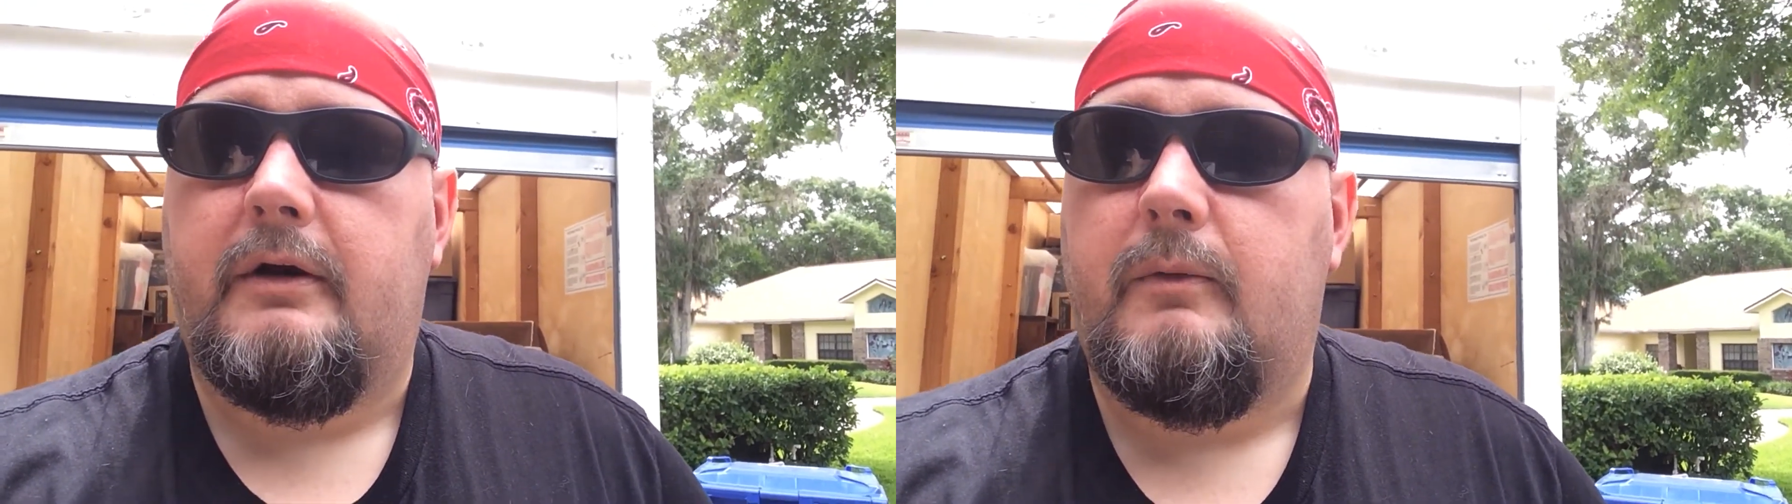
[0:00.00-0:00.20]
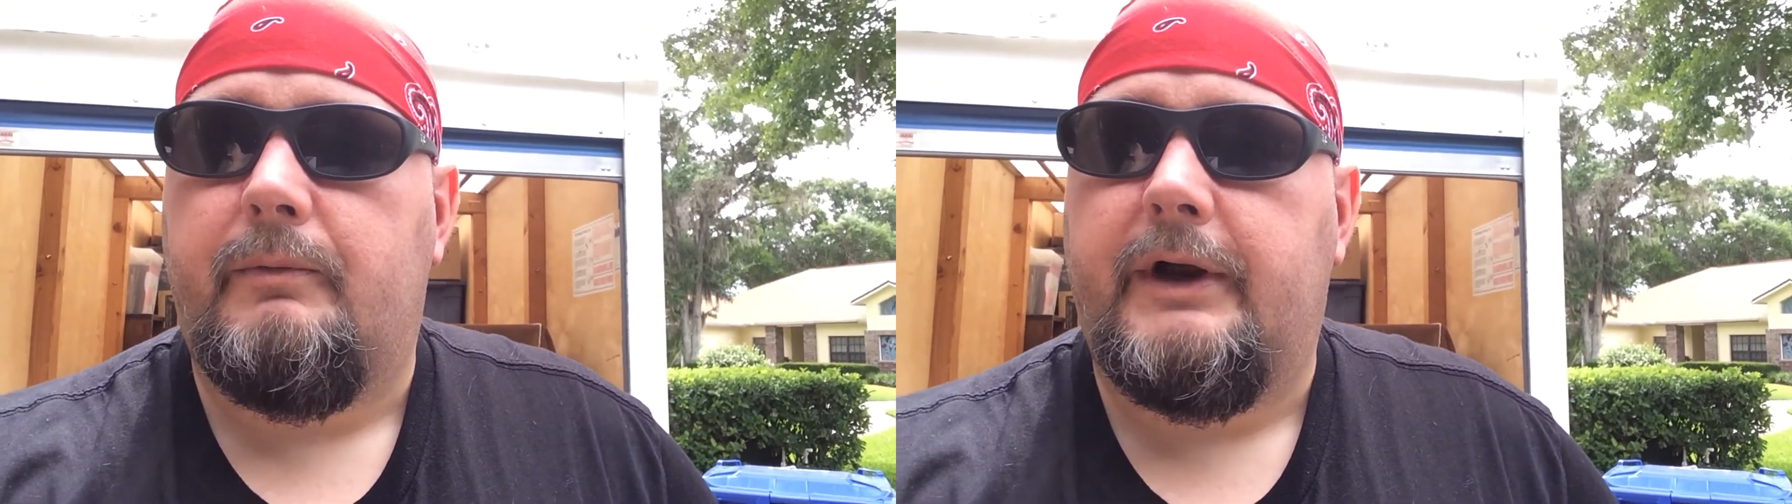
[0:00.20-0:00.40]

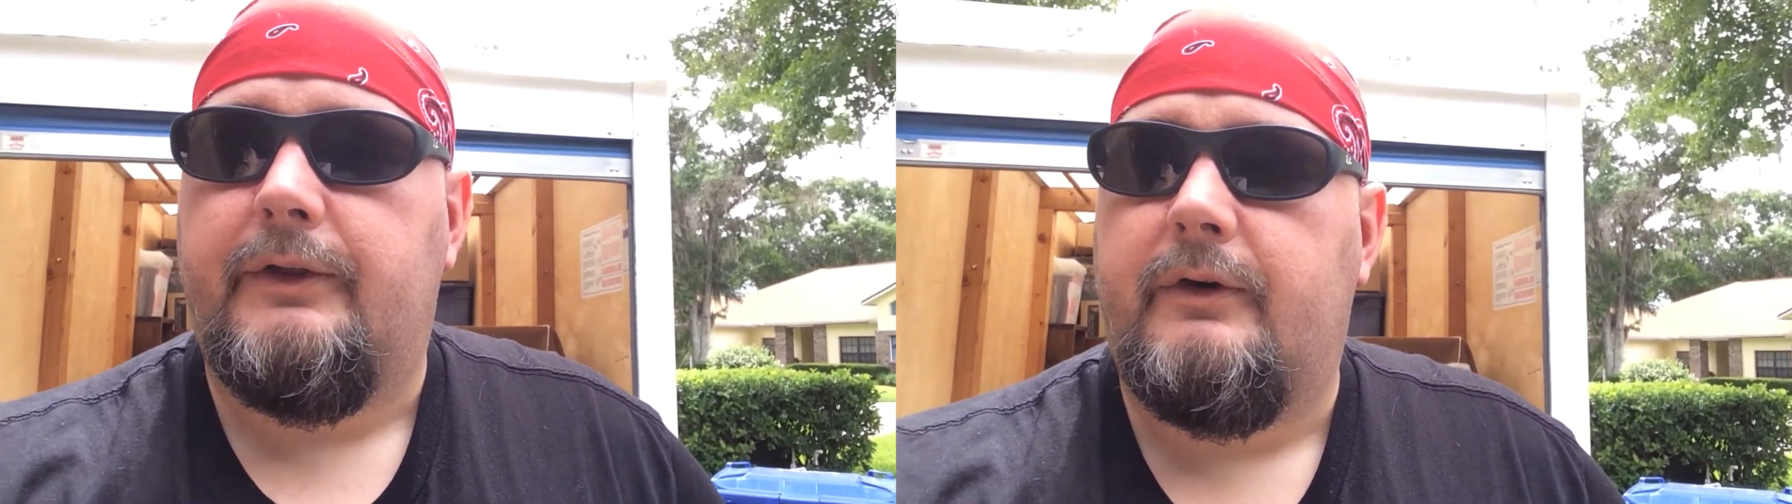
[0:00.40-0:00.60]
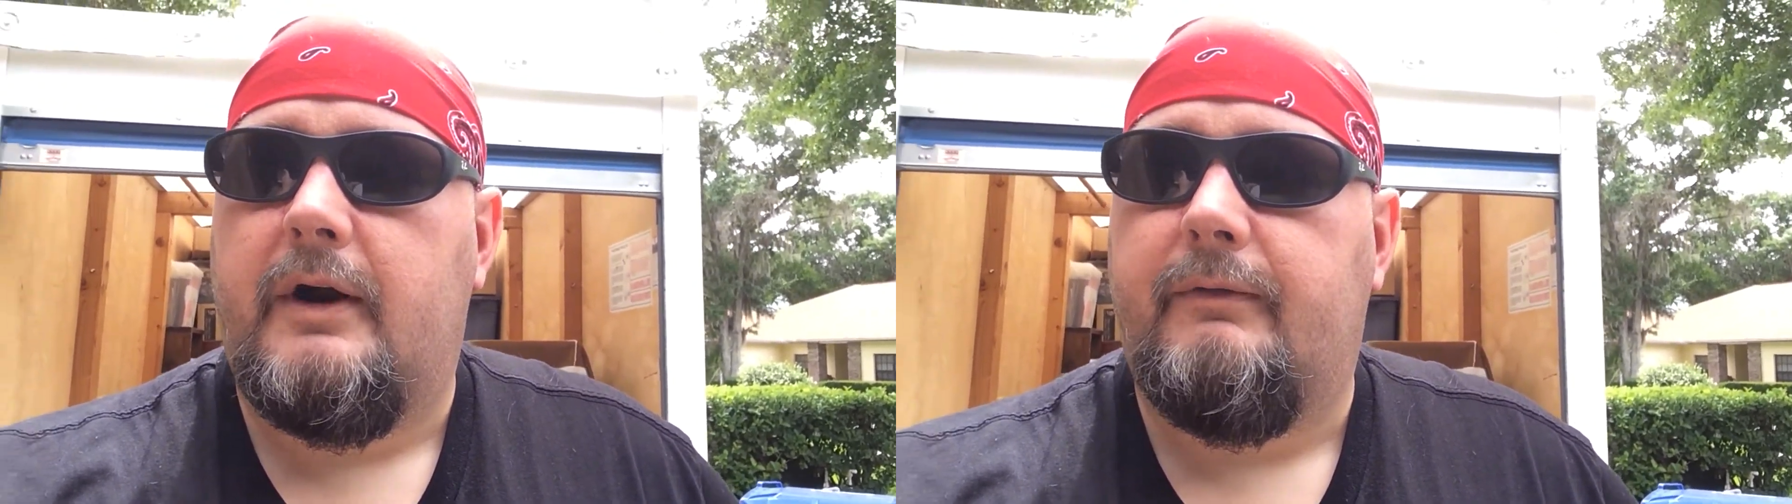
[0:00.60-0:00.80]
and we're making
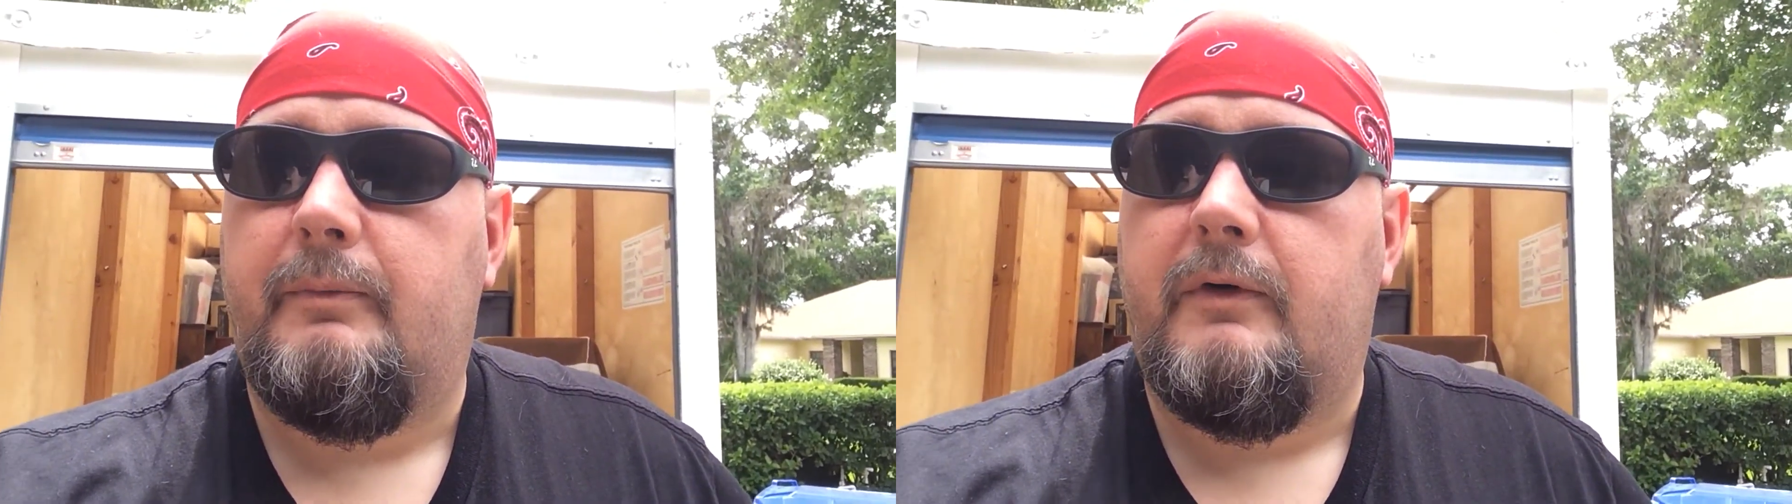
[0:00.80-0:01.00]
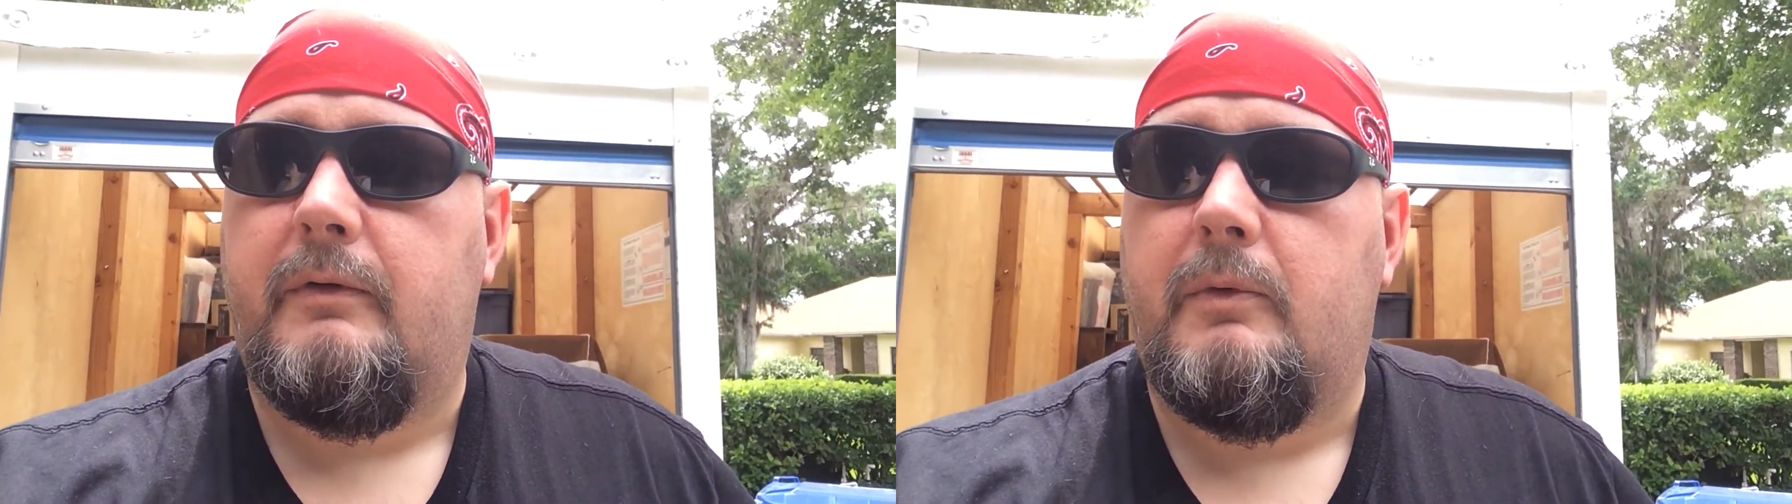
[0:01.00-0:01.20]
the drive
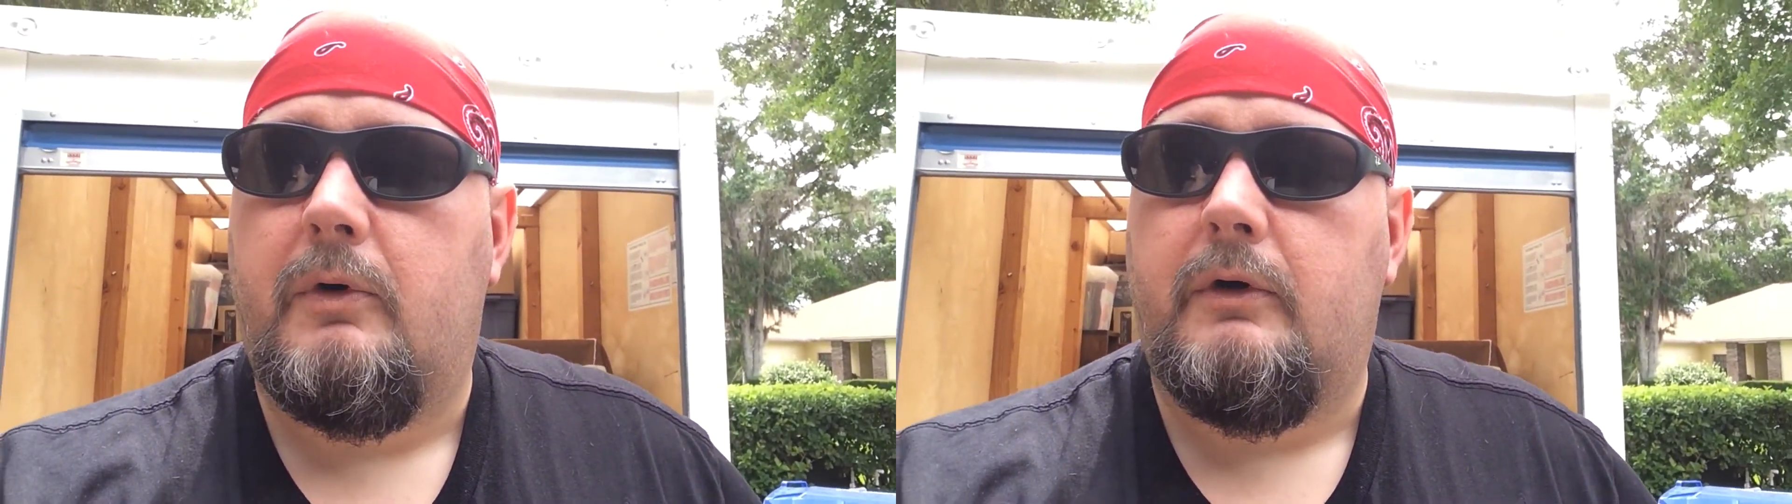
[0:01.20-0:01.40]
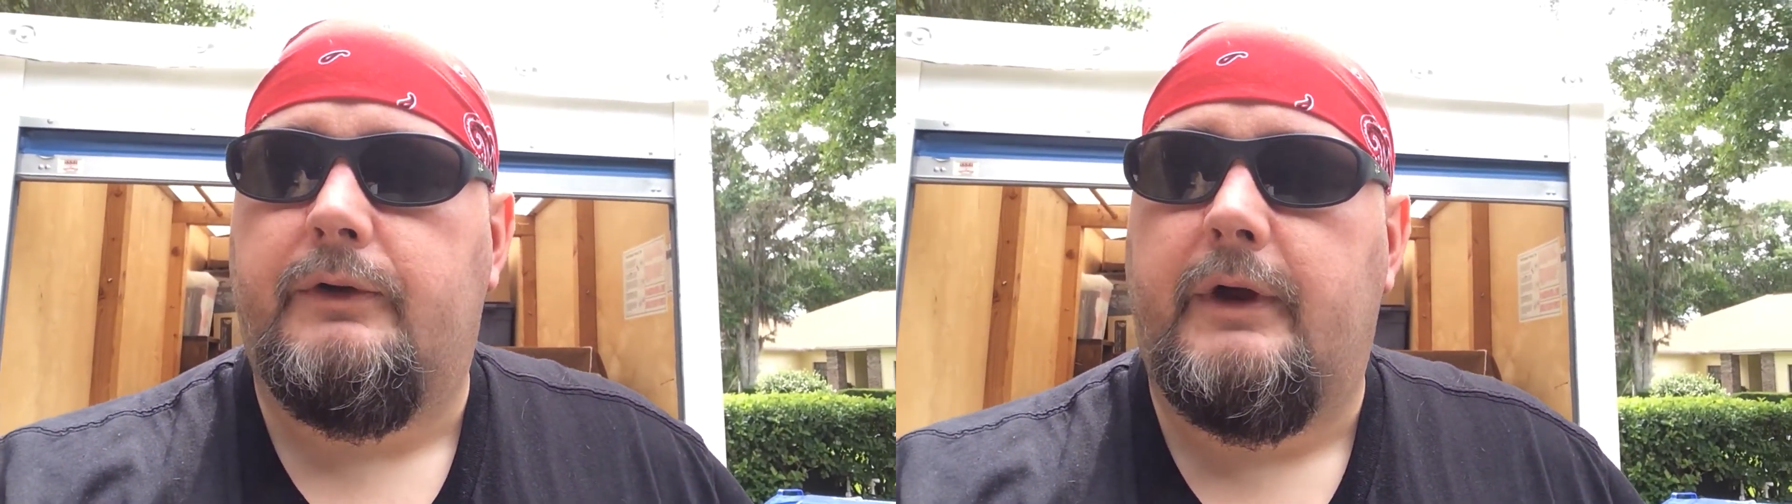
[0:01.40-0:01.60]
up over
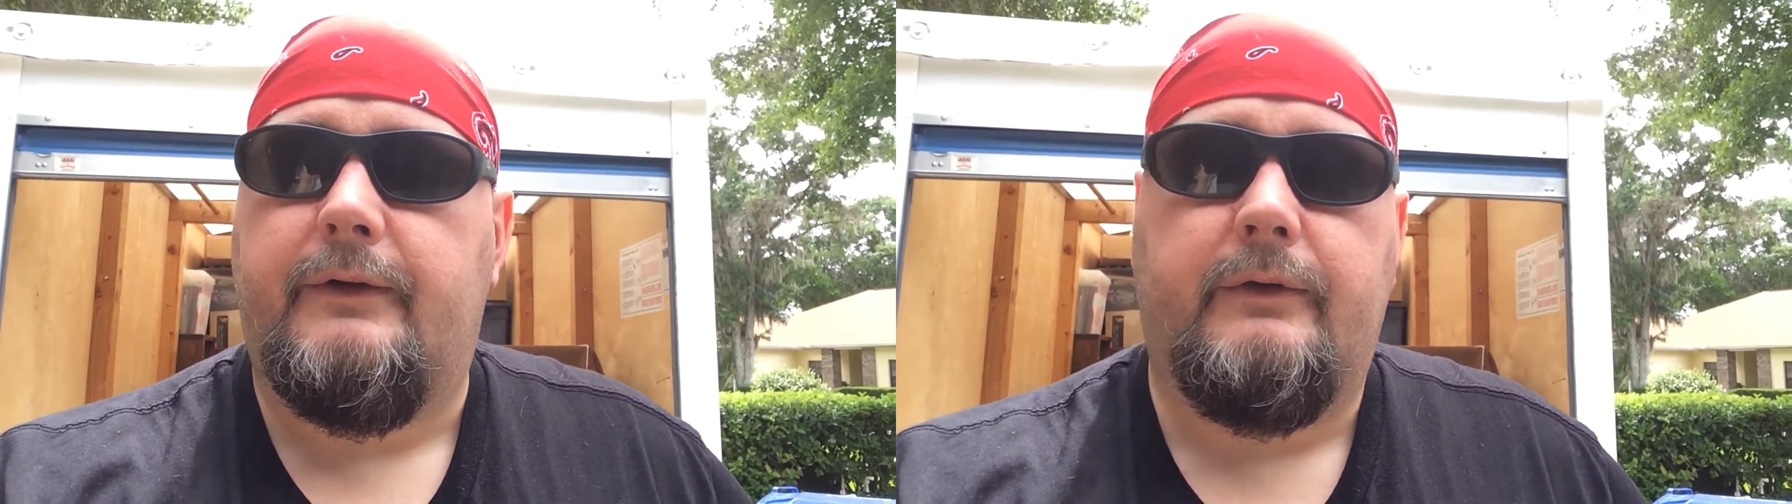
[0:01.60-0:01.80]
Memorial Day.